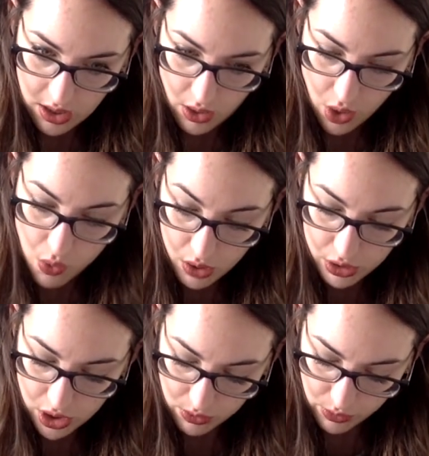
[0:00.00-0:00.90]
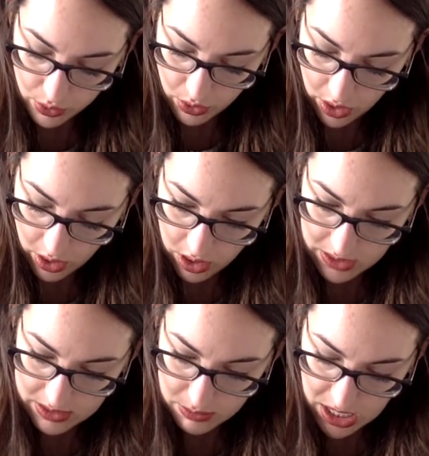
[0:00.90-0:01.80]
quotient rule
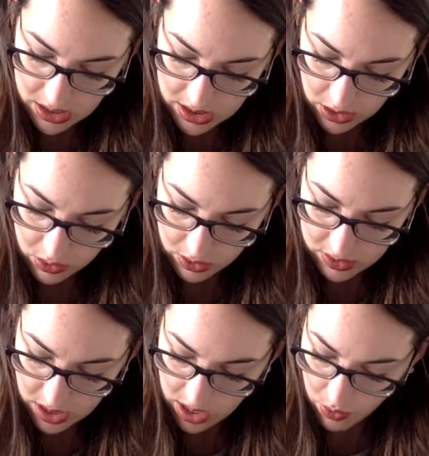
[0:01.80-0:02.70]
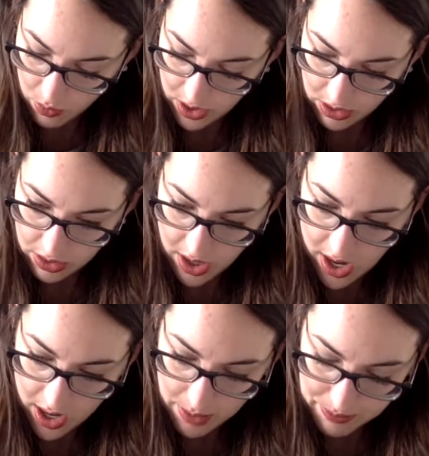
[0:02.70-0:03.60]
expanding looks like with
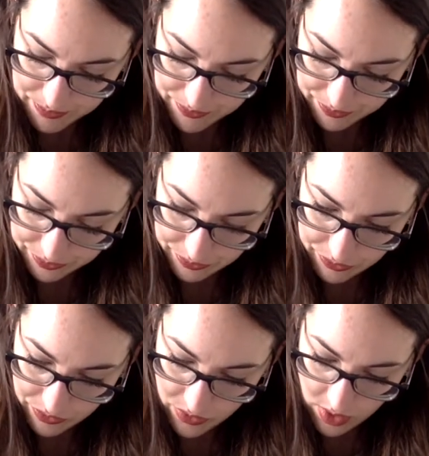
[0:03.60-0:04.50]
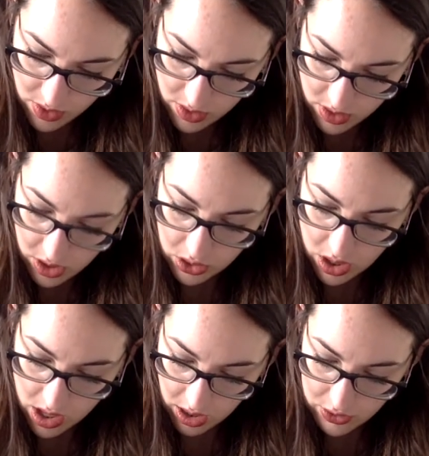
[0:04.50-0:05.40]
a
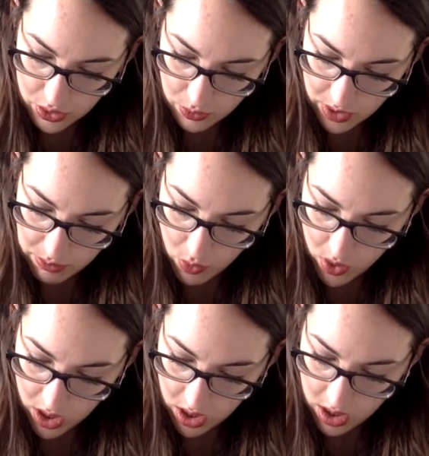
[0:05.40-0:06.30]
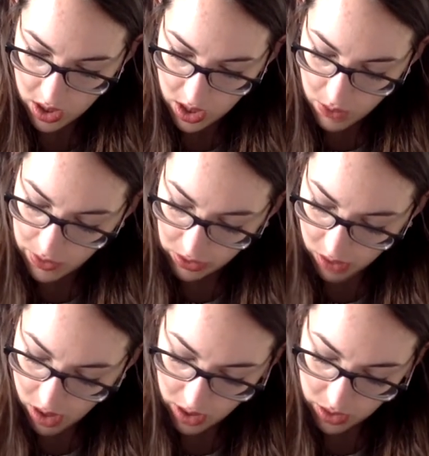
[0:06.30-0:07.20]
log. I'll do one more with
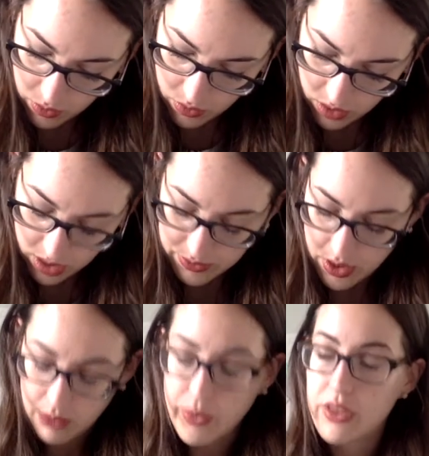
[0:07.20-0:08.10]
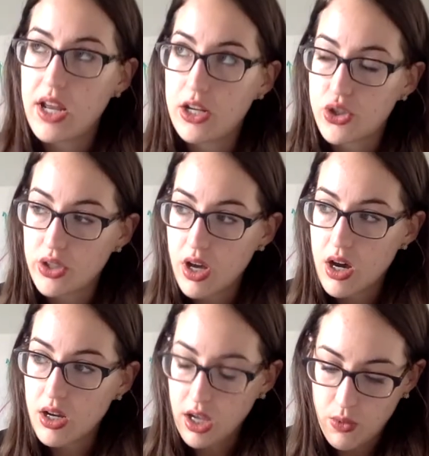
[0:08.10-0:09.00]
log and with natural
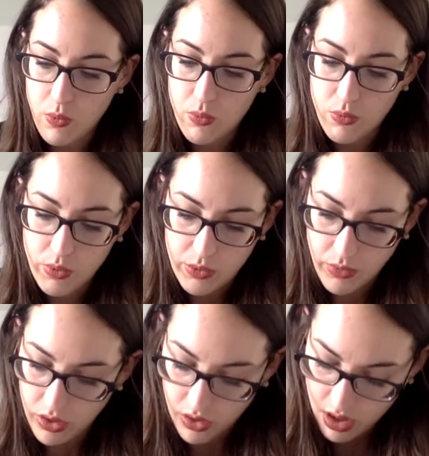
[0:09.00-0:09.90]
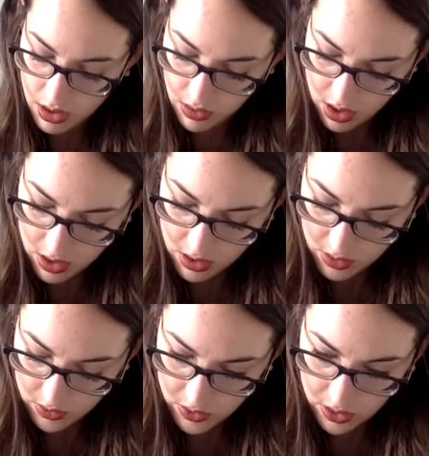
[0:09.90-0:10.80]
log and one with log.
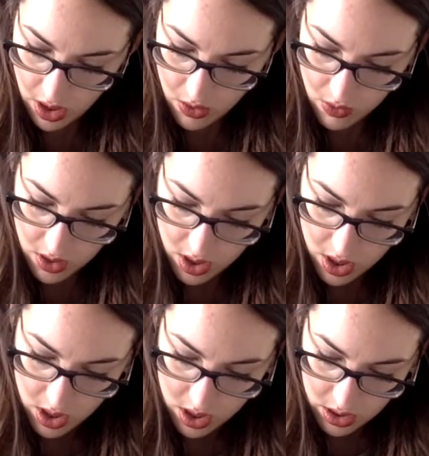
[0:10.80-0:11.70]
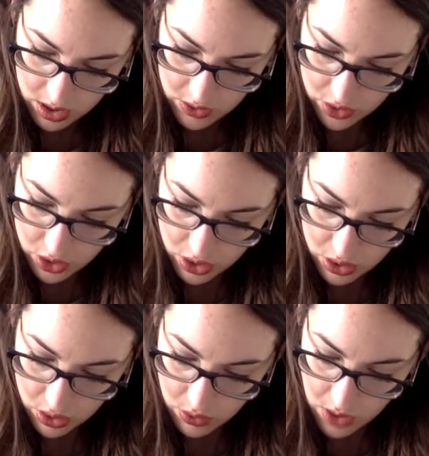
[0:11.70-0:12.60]
So let's
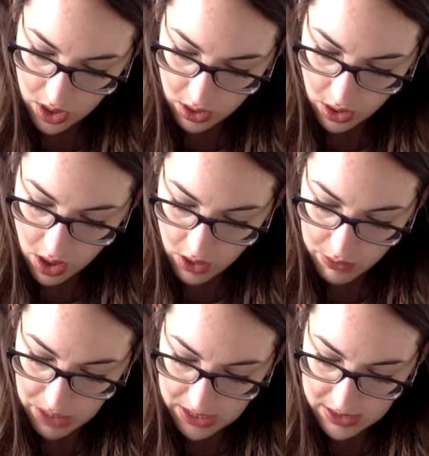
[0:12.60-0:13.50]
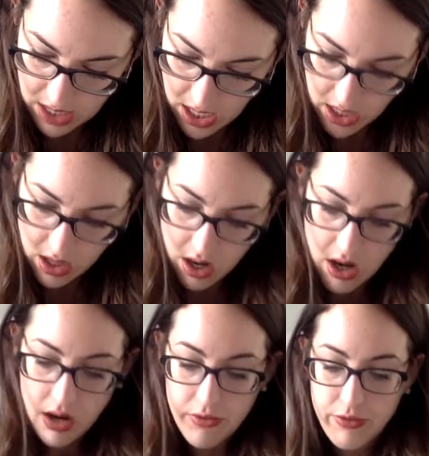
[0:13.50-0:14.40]
do log base 8
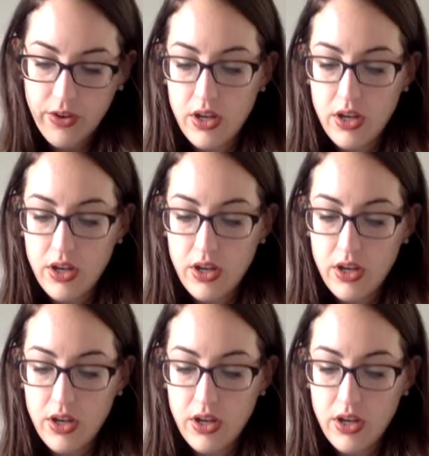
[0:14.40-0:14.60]
of